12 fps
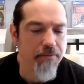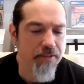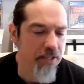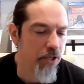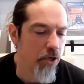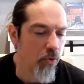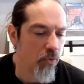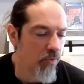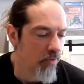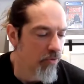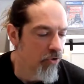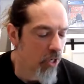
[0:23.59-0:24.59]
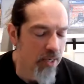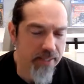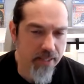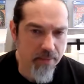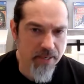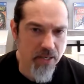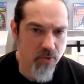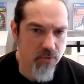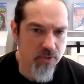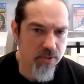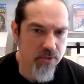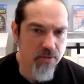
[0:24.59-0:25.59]
video talking
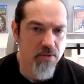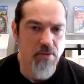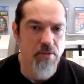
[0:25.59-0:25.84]
about